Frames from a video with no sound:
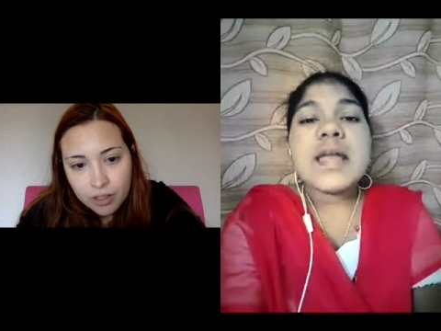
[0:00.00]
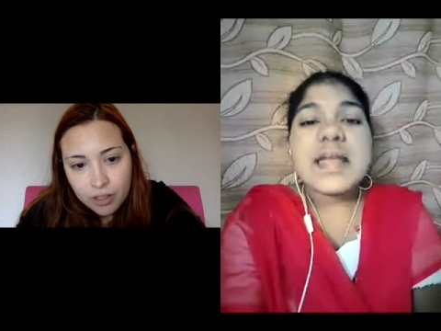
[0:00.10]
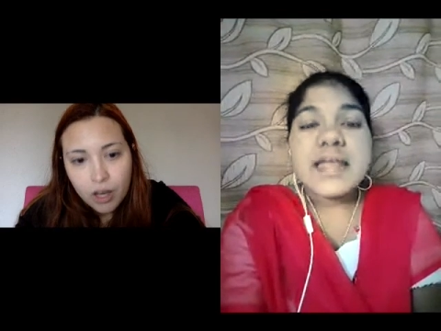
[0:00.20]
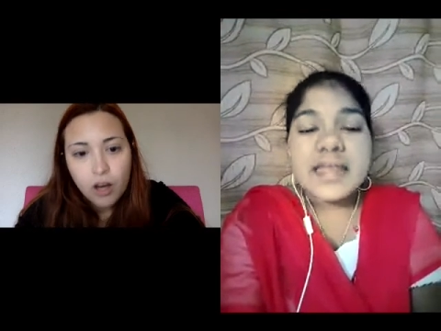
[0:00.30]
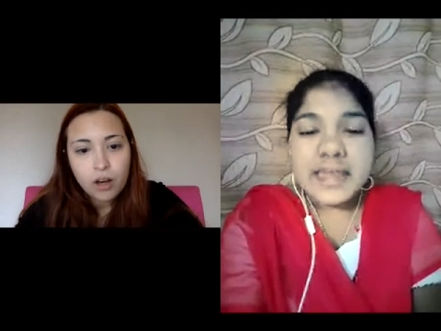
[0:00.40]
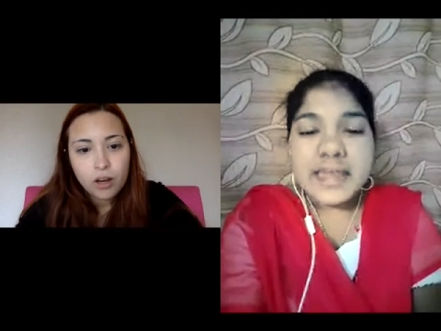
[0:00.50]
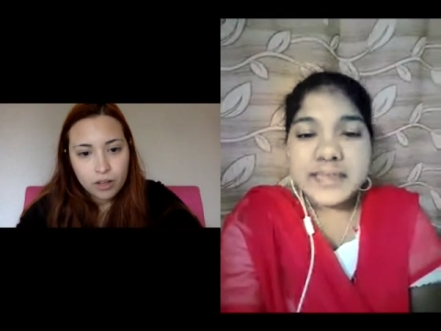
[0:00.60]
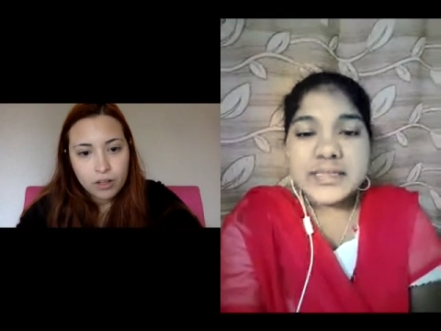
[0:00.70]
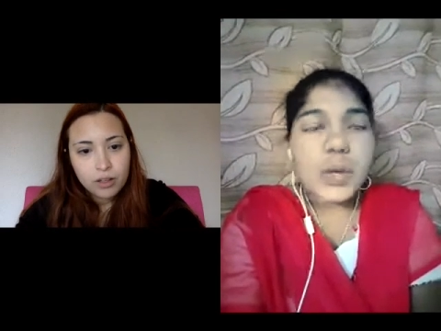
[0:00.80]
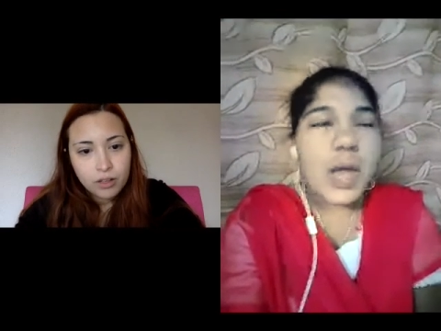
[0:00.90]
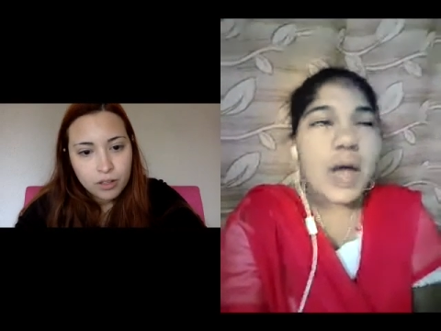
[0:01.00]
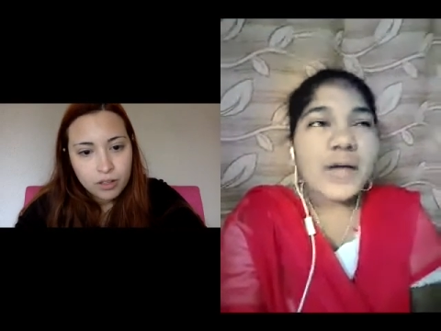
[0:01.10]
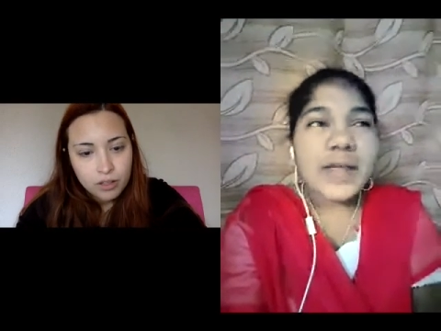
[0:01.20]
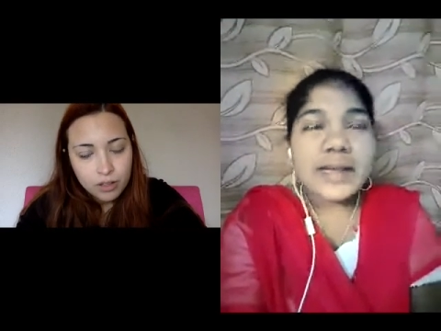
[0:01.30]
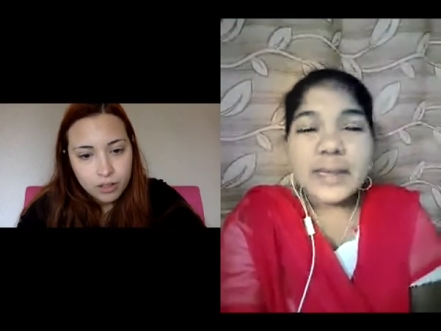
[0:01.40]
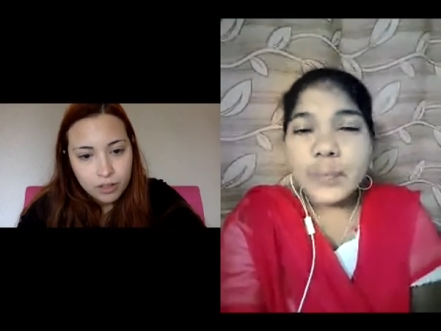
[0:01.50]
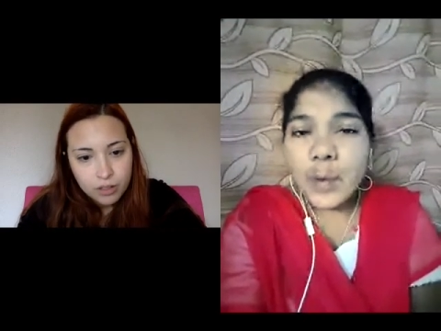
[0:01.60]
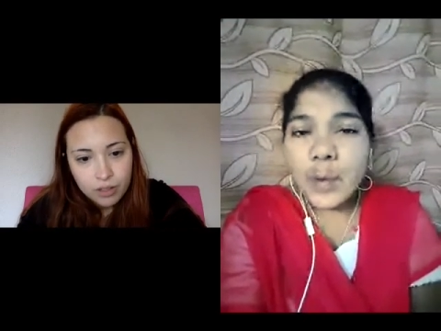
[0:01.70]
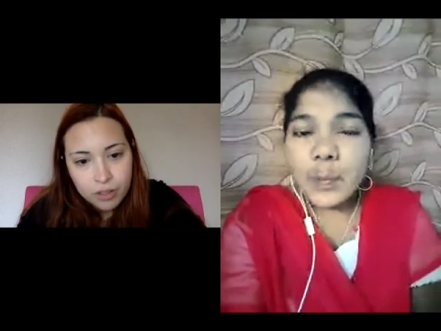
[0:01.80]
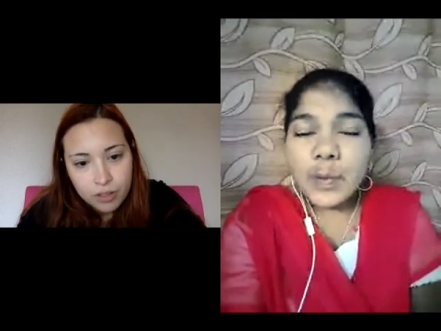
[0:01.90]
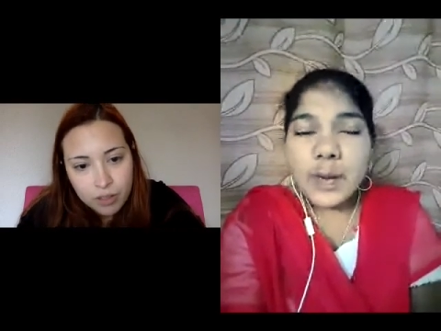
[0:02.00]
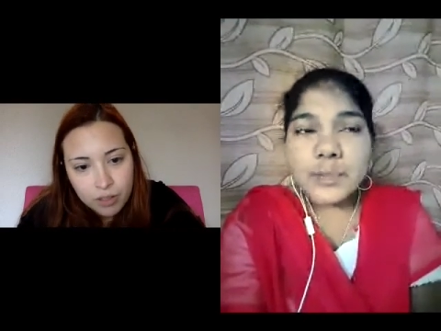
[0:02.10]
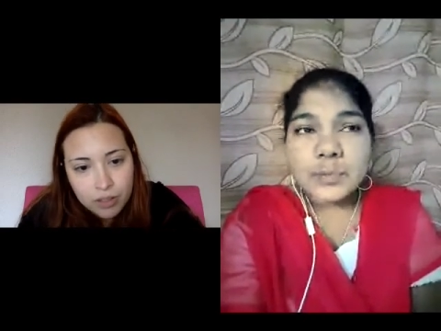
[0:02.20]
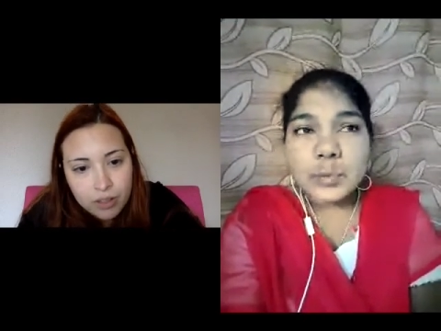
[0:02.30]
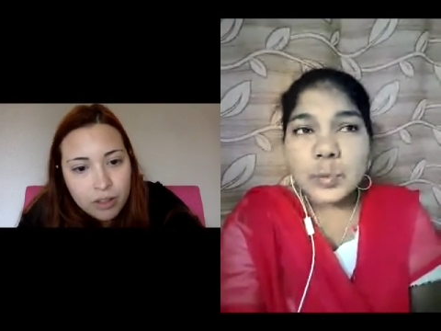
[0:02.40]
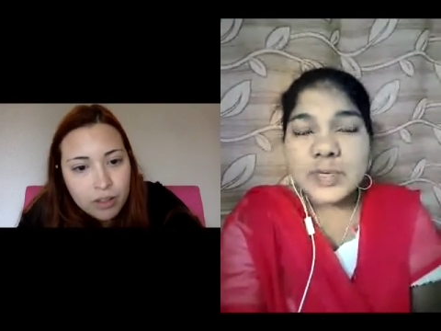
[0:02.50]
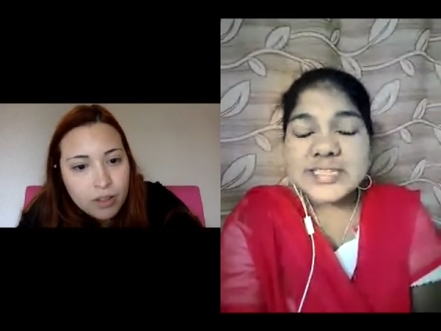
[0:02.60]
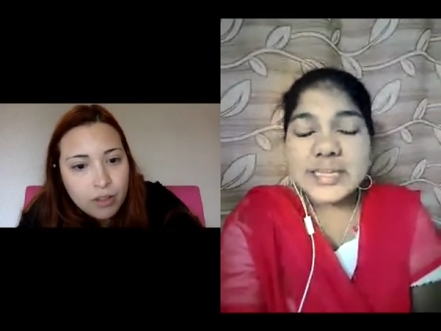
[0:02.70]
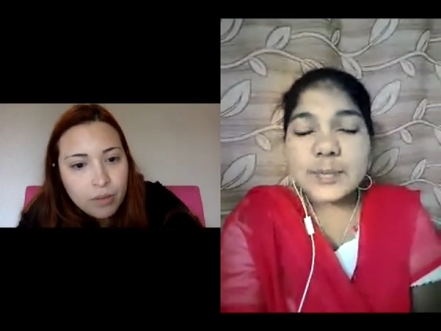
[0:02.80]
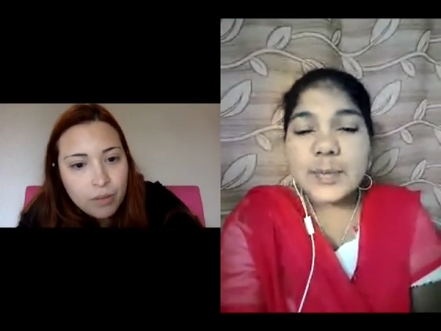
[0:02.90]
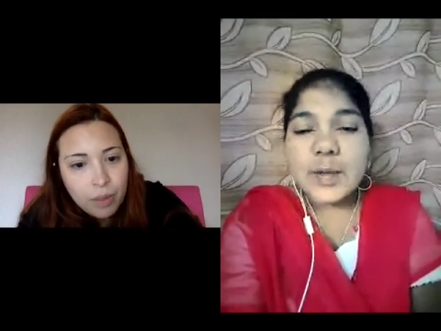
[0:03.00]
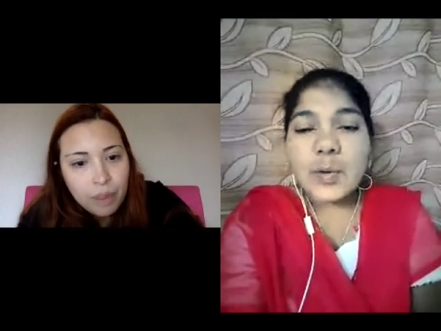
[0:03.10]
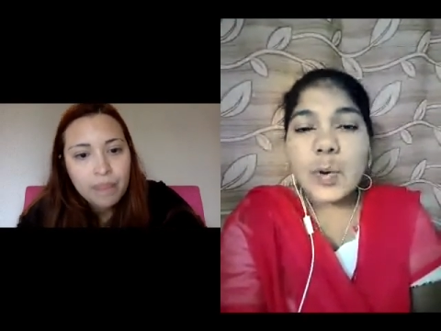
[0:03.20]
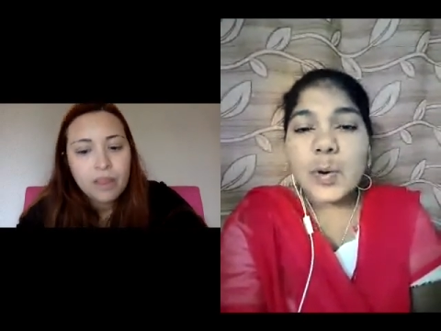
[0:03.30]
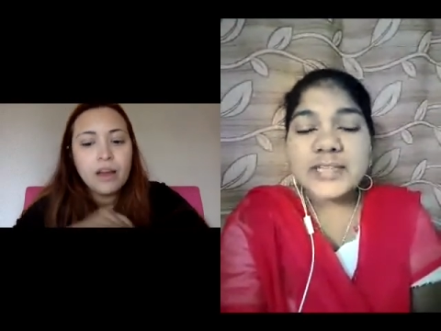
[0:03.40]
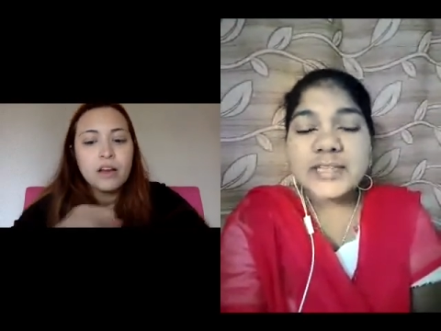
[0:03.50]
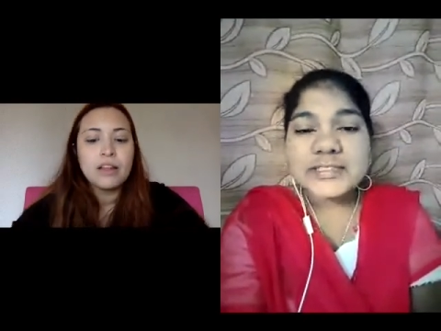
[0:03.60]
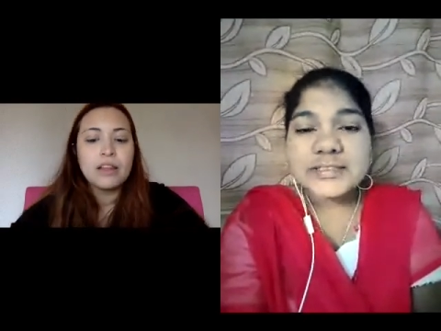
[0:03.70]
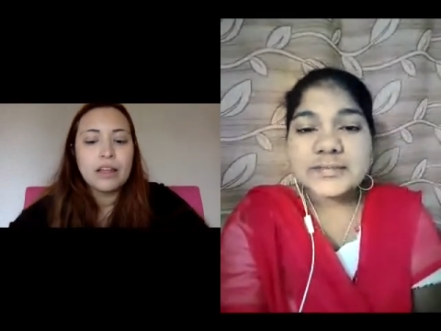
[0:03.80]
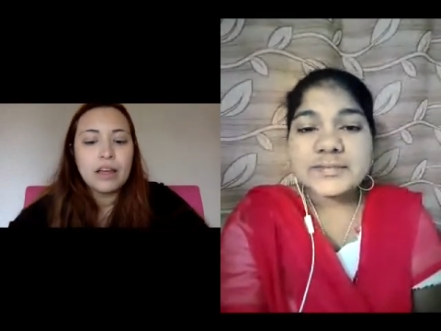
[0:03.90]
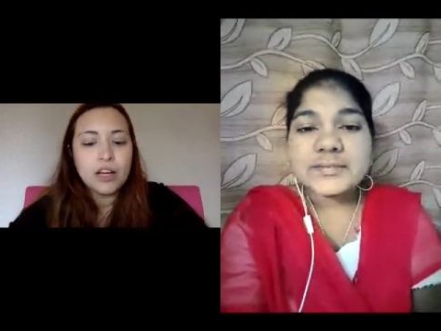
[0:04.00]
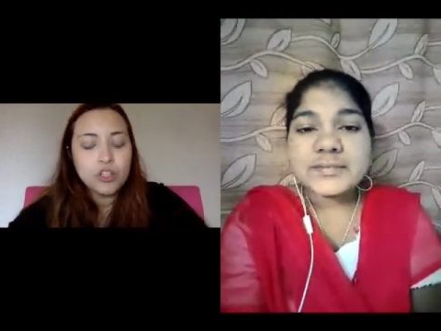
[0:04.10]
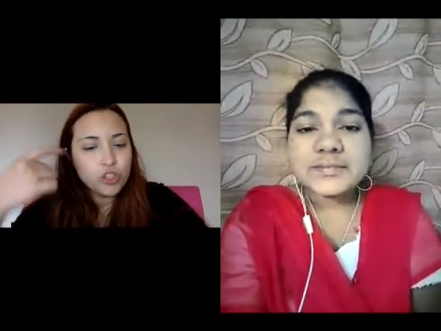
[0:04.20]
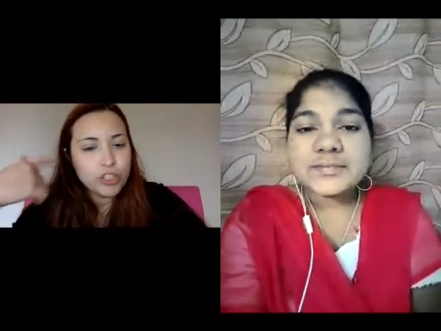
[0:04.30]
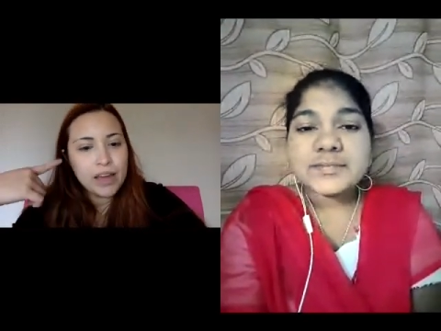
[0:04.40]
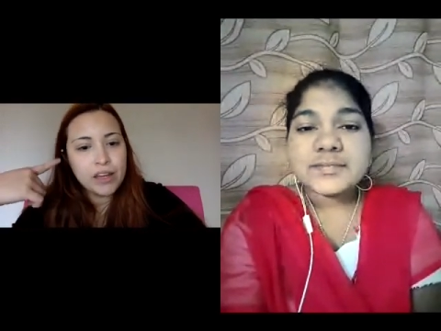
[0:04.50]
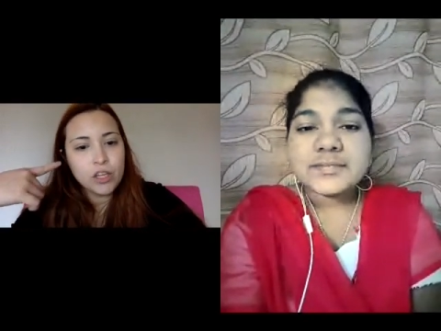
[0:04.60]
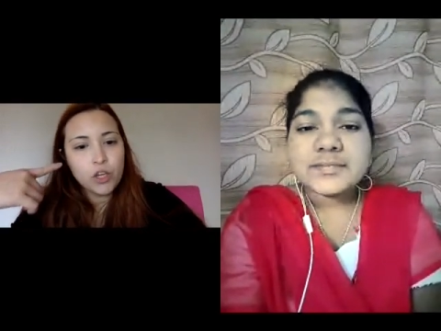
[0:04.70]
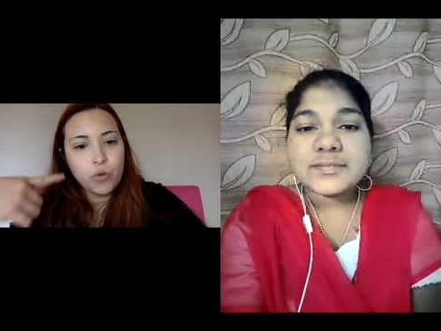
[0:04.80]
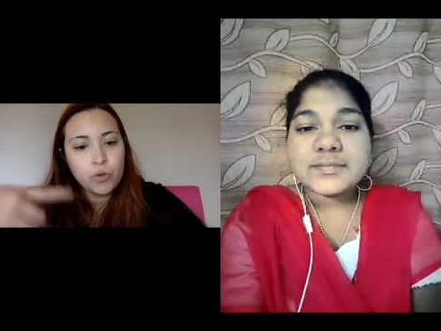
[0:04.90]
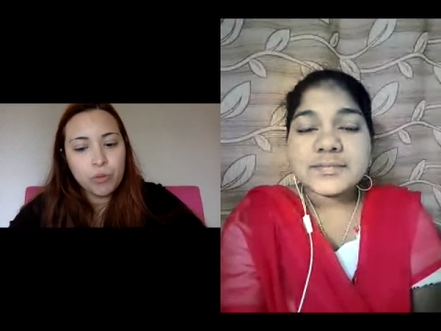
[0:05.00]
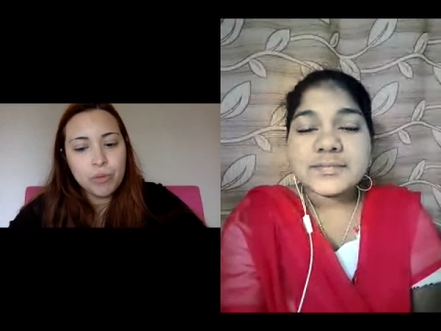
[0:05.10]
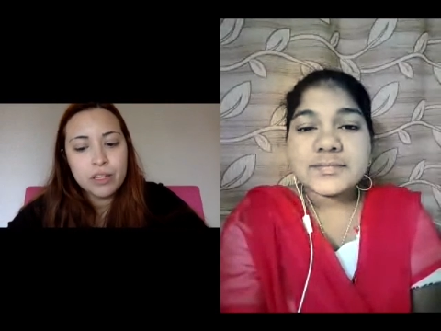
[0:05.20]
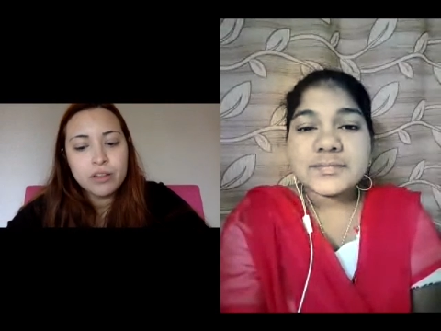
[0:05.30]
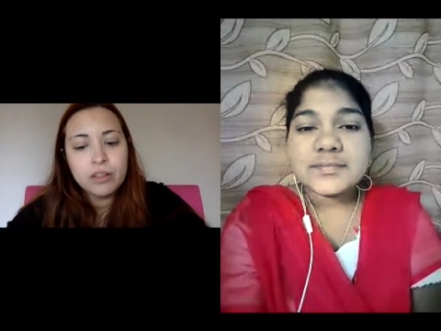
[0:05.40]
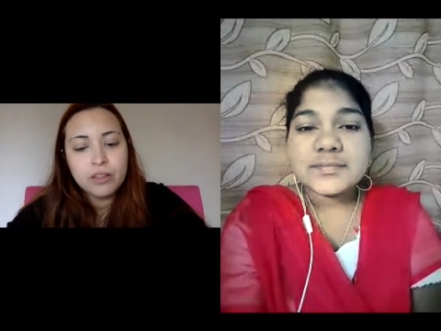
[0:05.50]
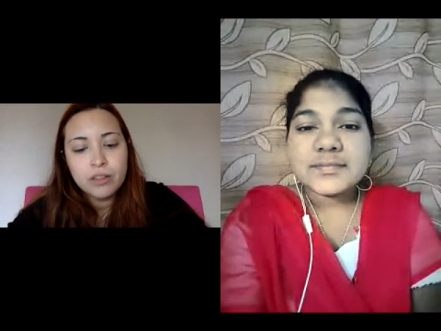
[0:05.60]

Speaker 1: Yes. You have any problem to listen my voice?
Speaker 2: Understanding you, you mean?